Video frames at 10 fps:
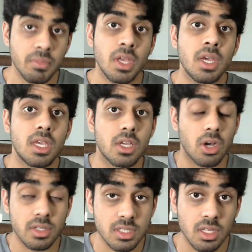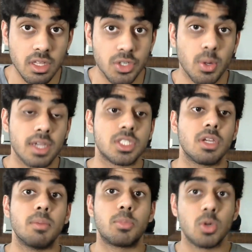He constantly tries to
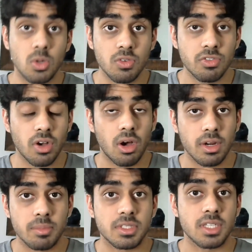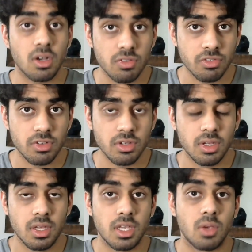improve on himself.
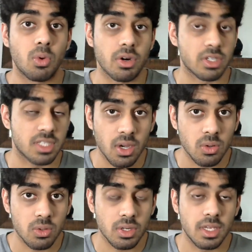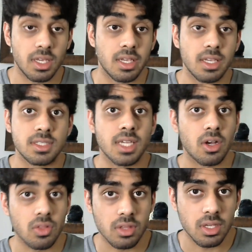He works out, he eats
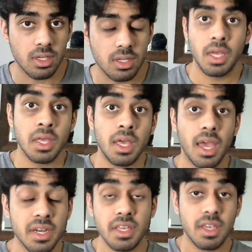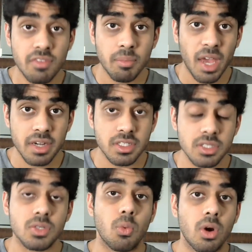healthy, and he even manages
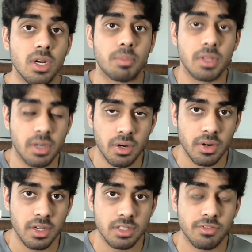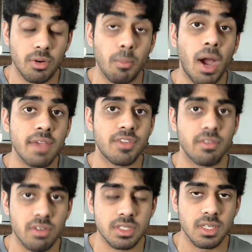to work up the courage for my
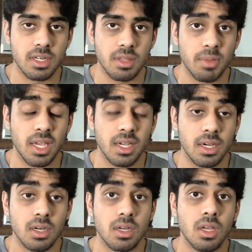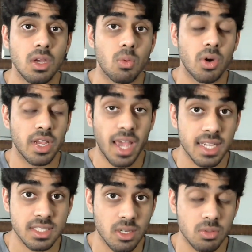favorite scene in the manga, where he
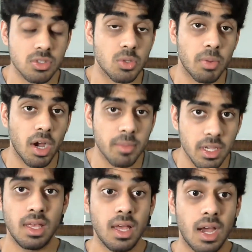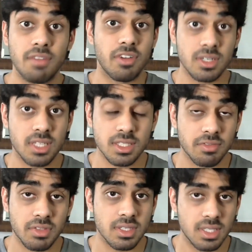asks out Tsubame. I felt as
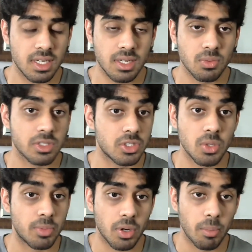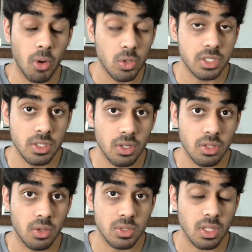if the scene was super emotional.
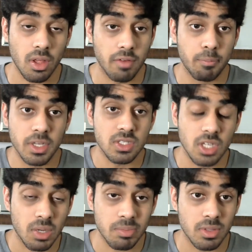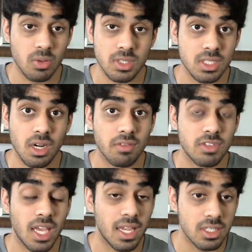There was a lot of build up. There was a ton of
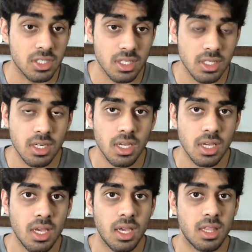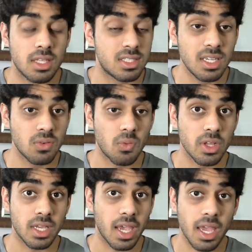tension. The scene
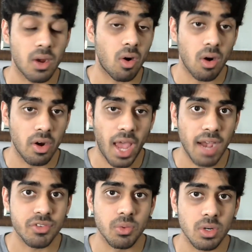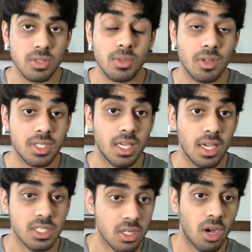really hit hard afterwards when you see
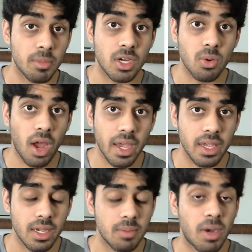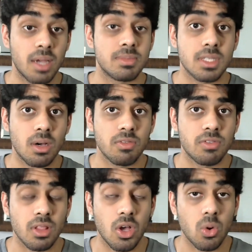Ishigami crying by himself
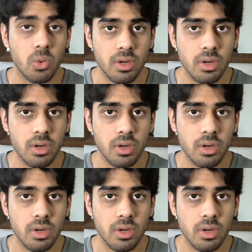alone.